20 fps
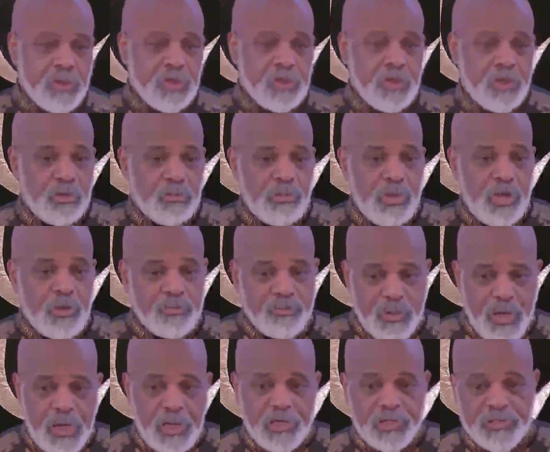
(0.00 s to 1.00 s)
about
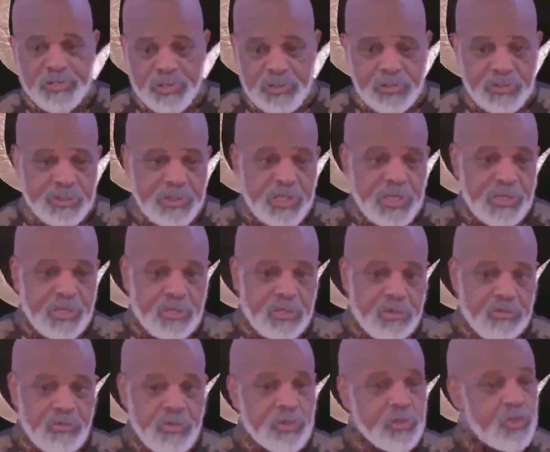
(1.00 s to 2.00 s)
policies and
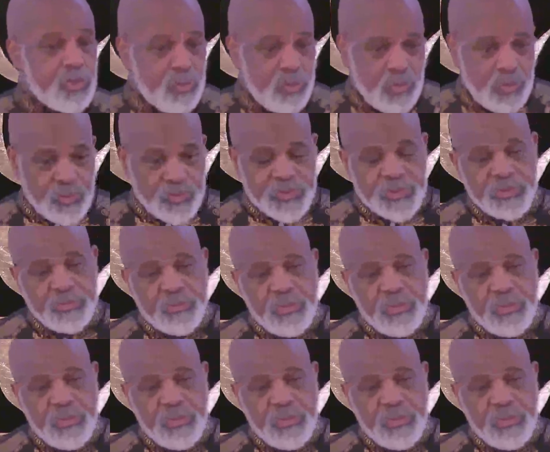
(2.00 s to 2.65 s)
individuals.